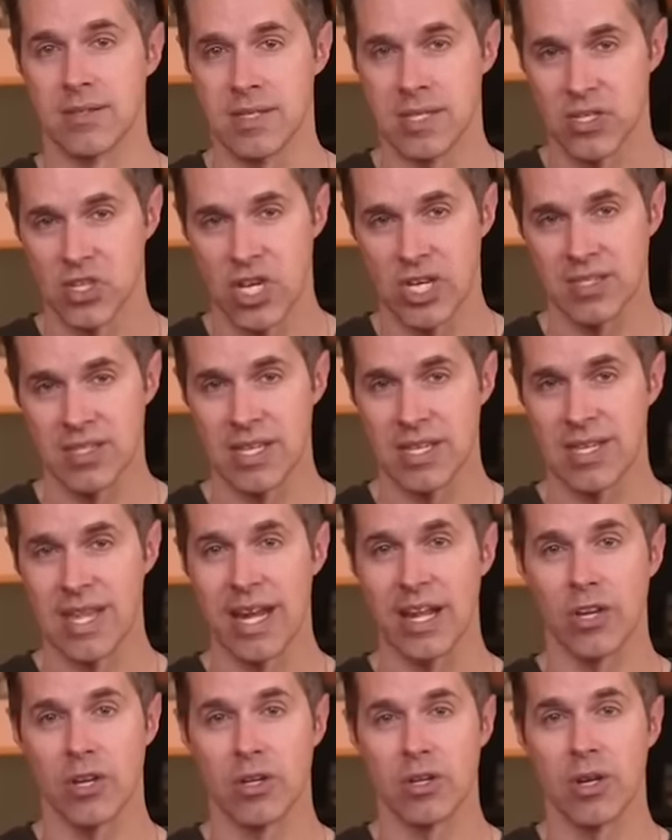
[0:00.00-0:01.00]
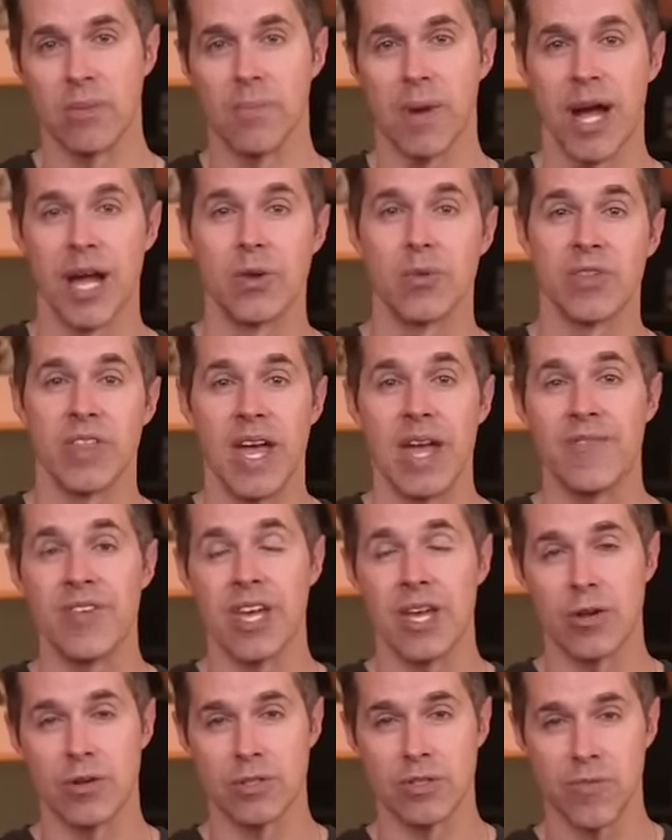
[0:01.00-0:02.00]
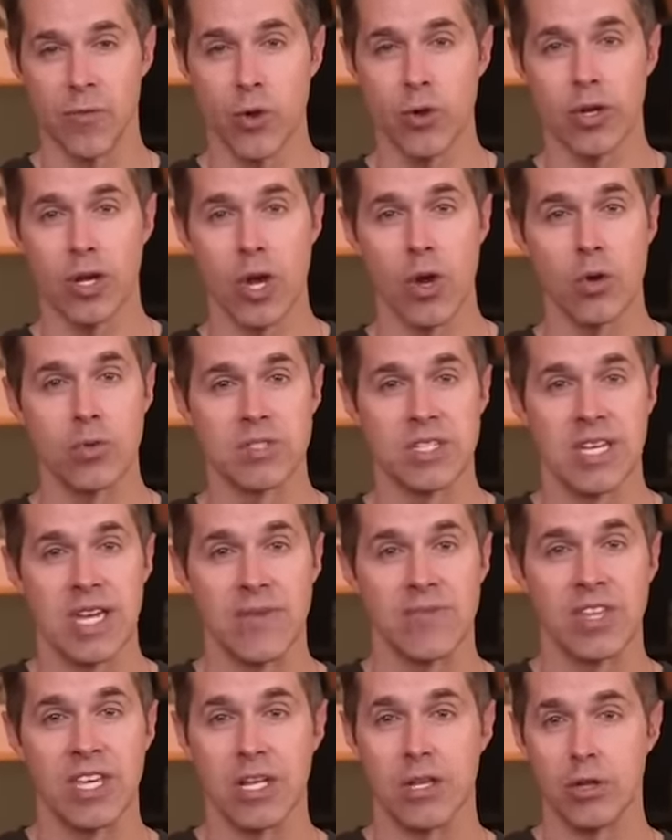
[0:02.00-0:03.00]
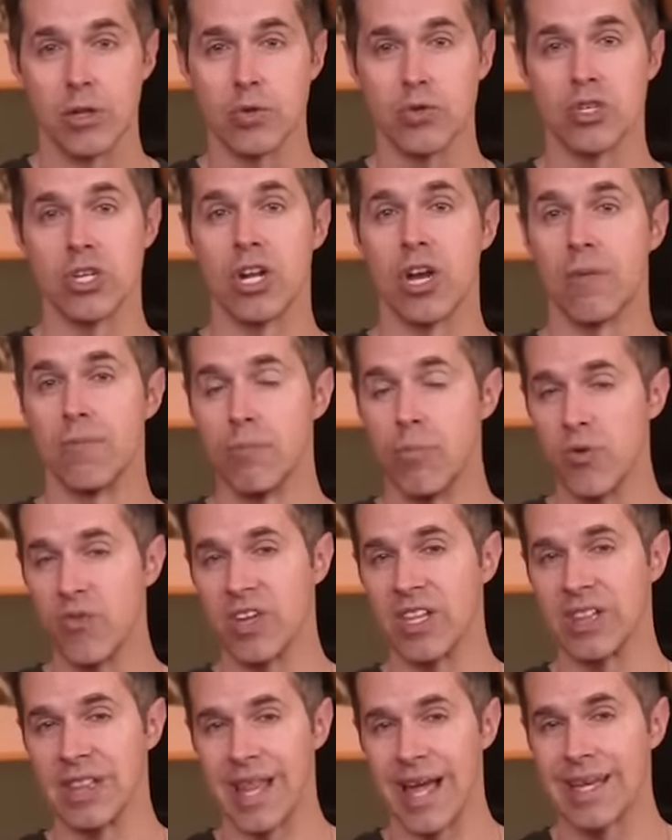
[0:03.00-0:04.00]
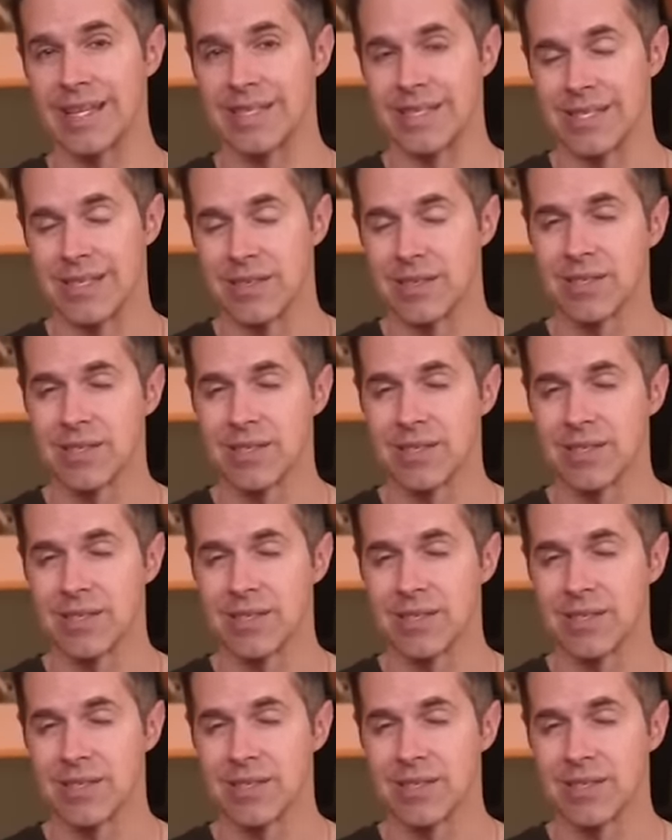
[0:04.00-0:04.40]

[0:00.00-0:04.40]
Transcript: suggesting that it could combine with aviators' vertigo to give the illusion of moving lights in the